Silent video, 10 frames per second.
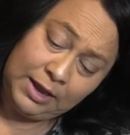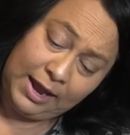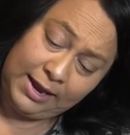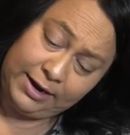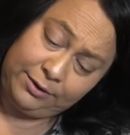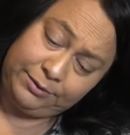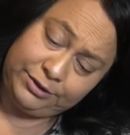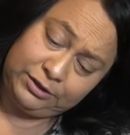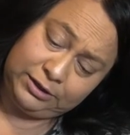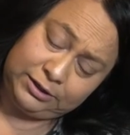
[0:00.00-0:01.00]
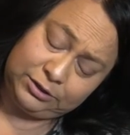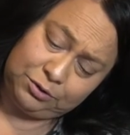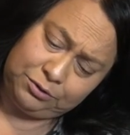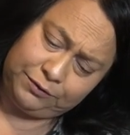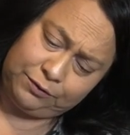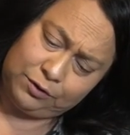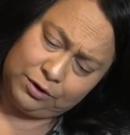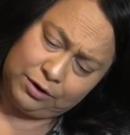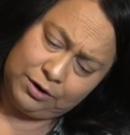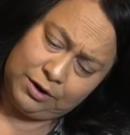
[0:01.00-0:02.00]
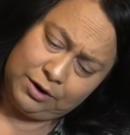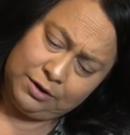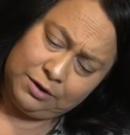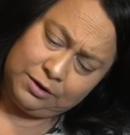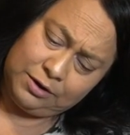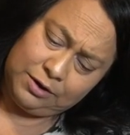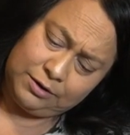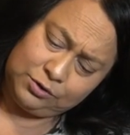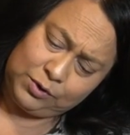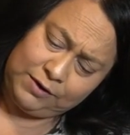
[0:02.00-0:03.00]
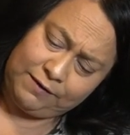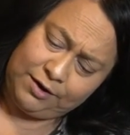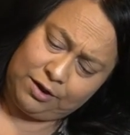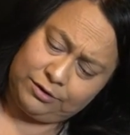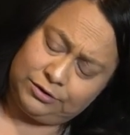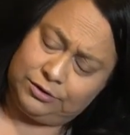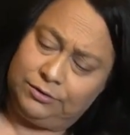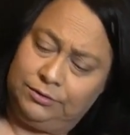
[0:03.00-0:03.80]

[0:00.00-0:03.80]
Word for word: And it originally sold for uh, $25.